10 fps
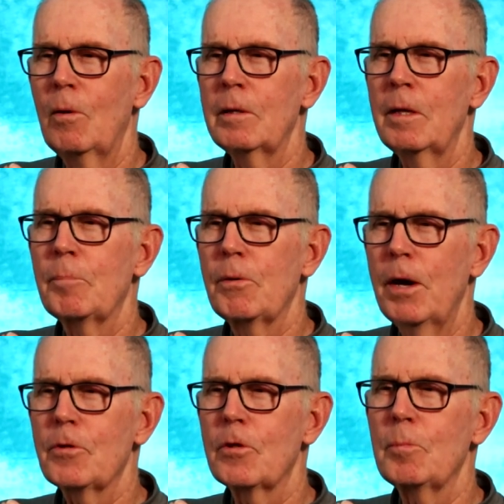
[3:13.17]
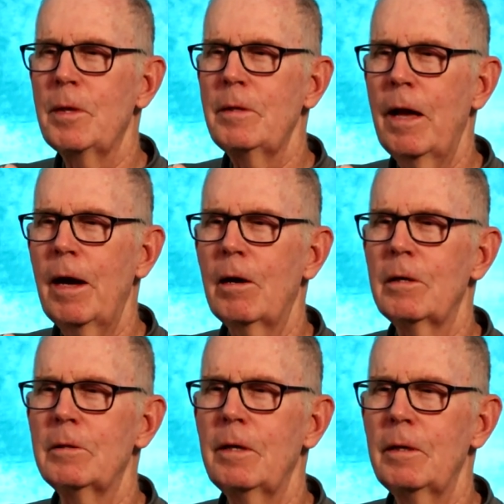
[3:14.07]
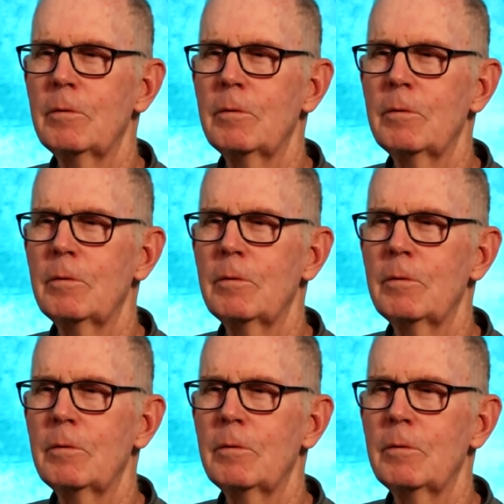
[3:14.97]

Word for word: what impresses me now in,